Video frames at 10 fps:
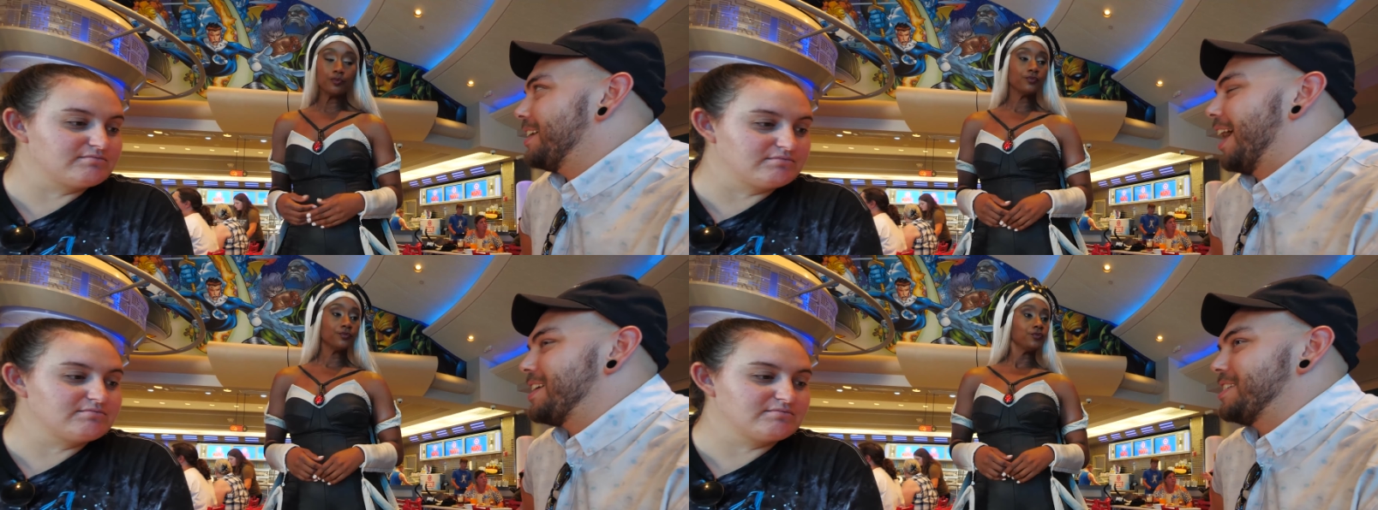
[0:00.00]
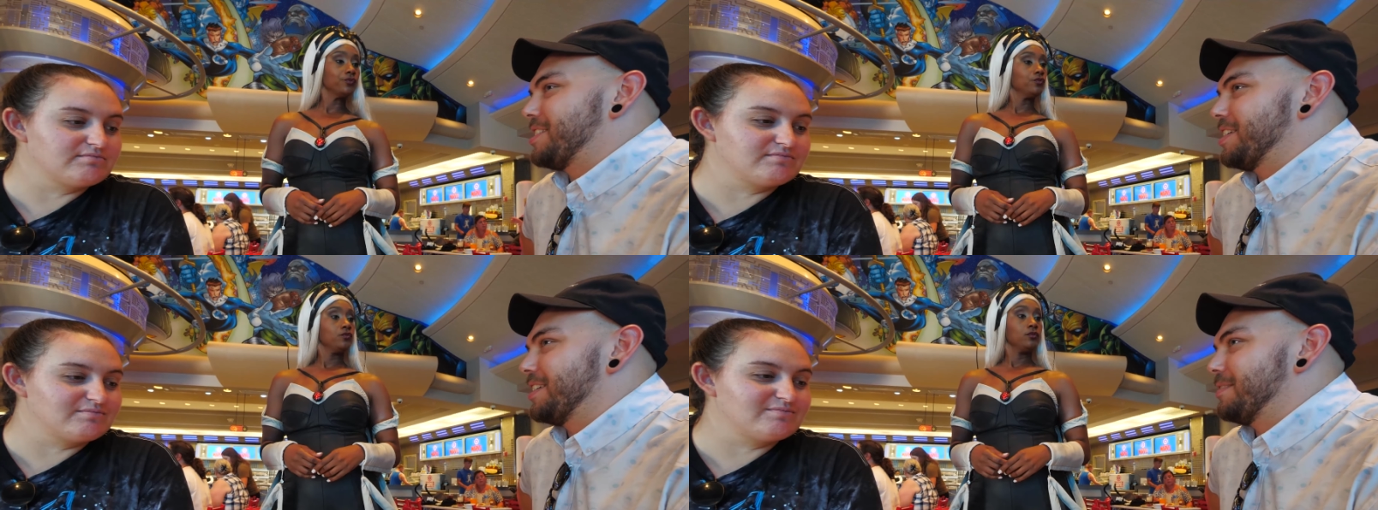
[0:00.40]
Speaker 1: I need
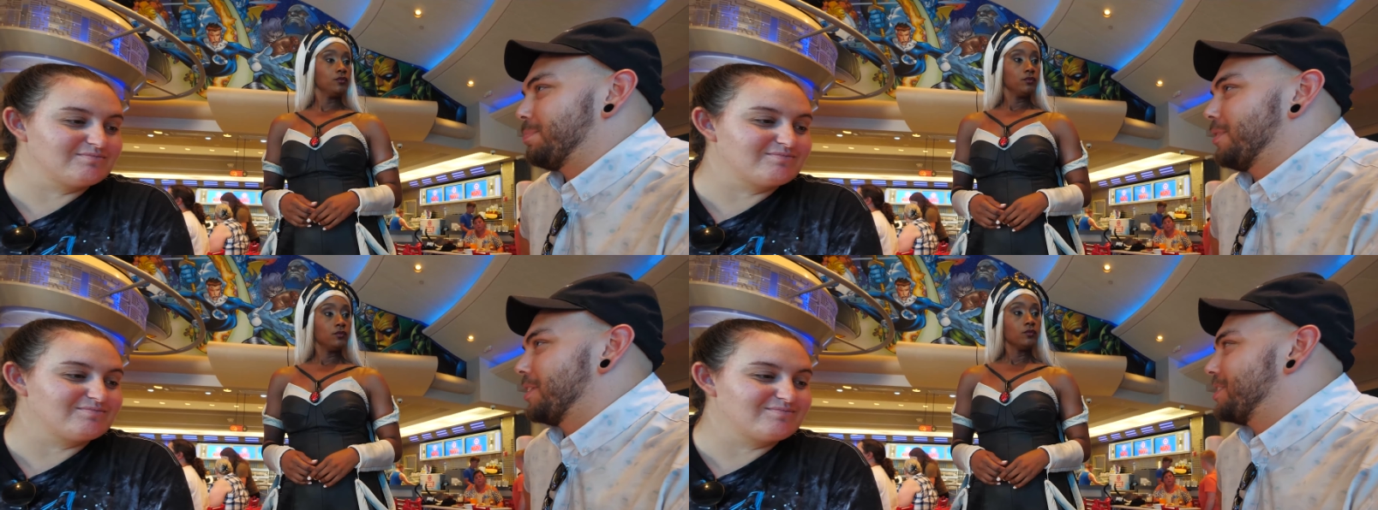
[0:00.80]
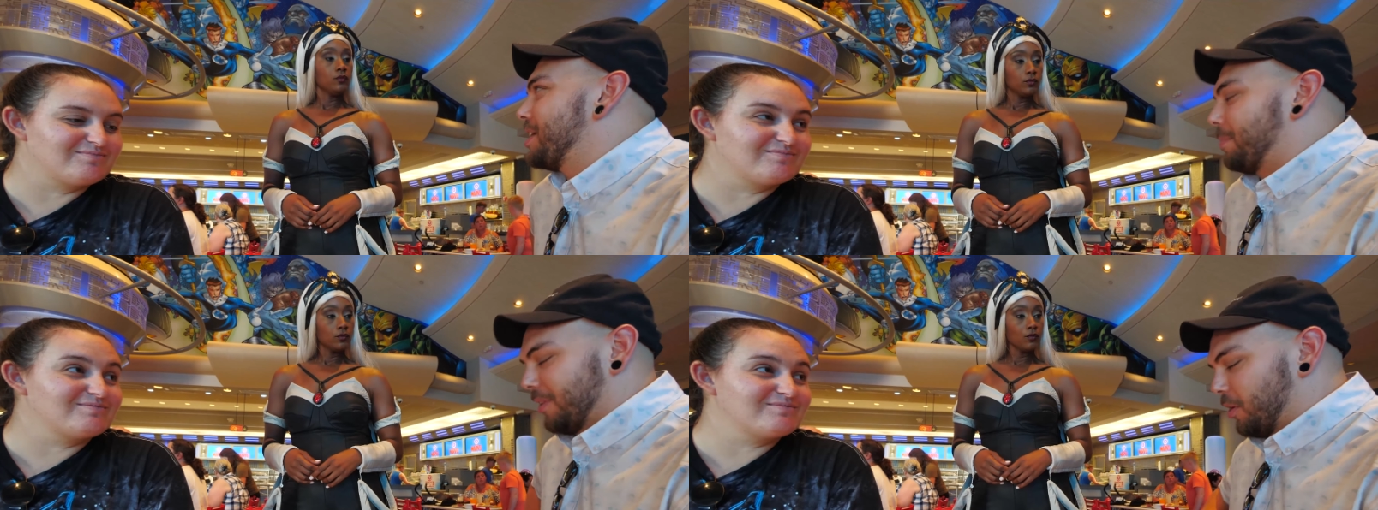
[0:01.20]
to plus it
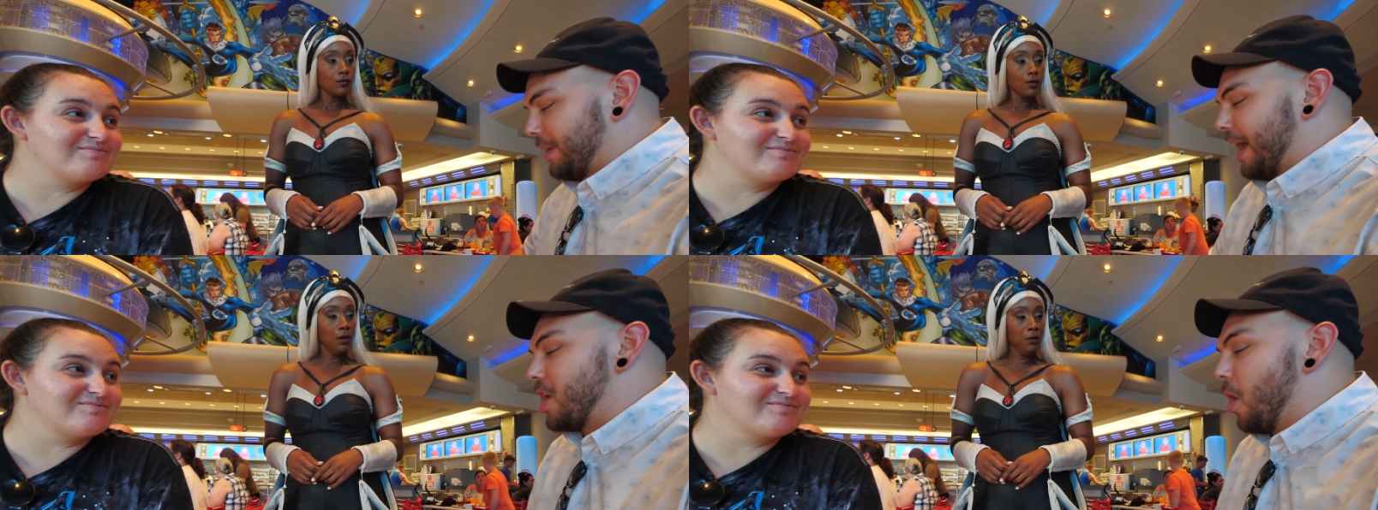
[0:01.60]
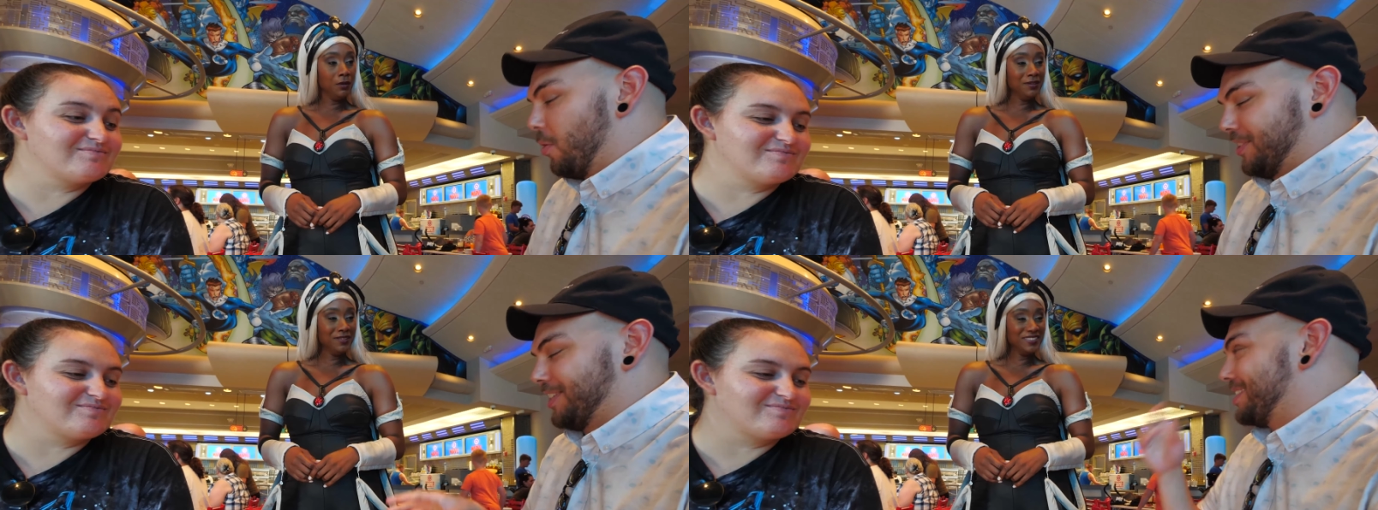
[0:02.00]
up a little bit. I know
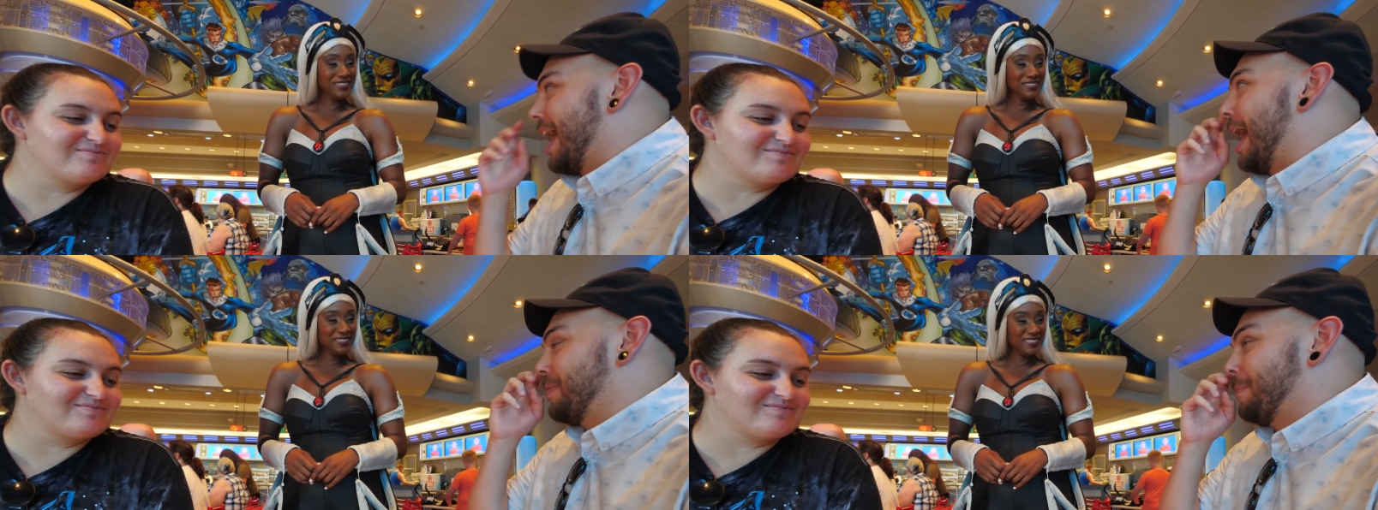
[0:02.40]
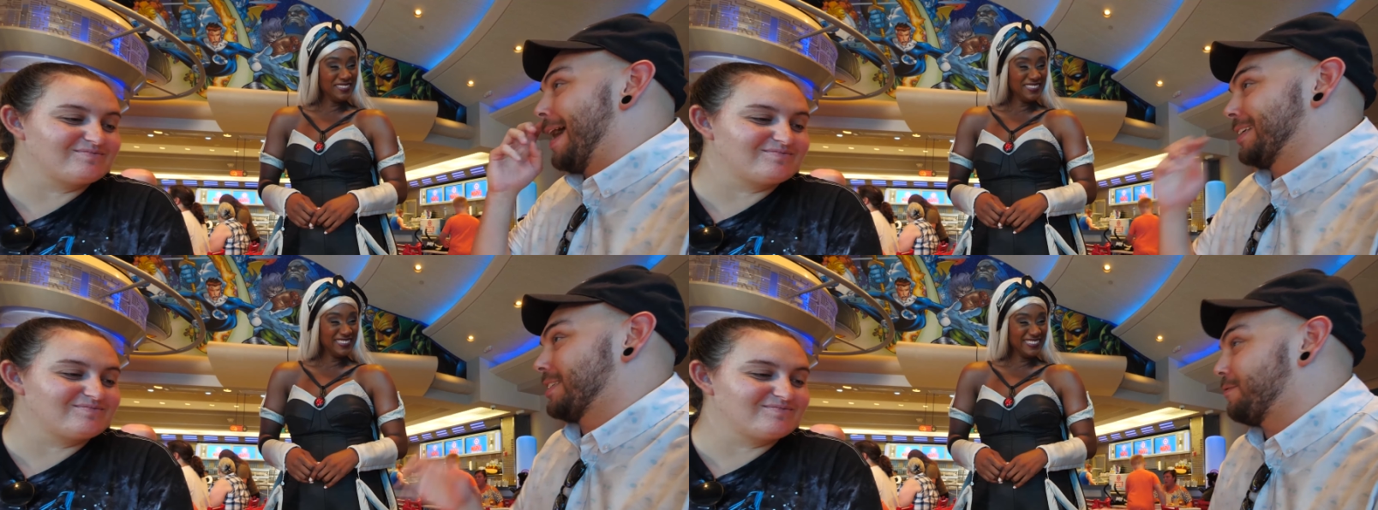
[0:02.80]
this is not the
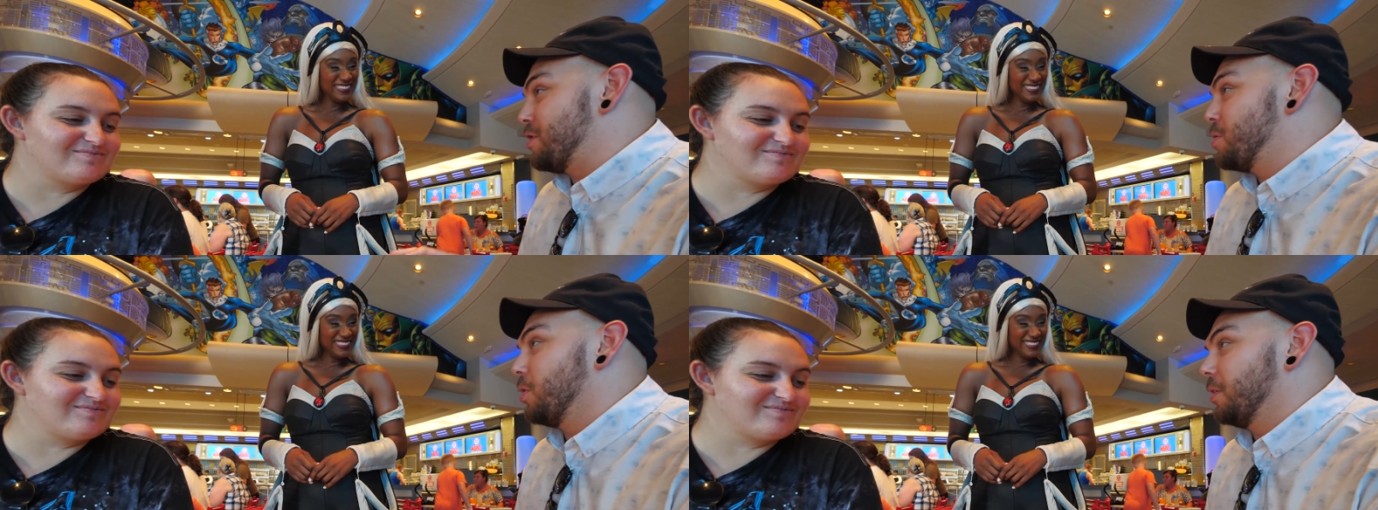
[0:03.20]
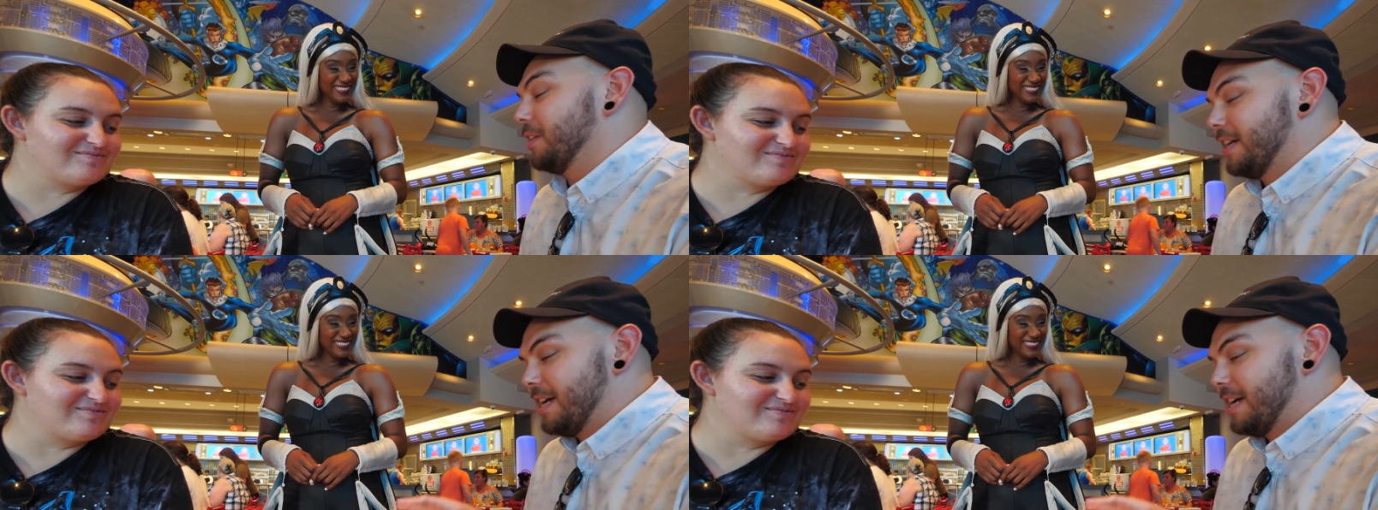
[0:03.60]
best fuel,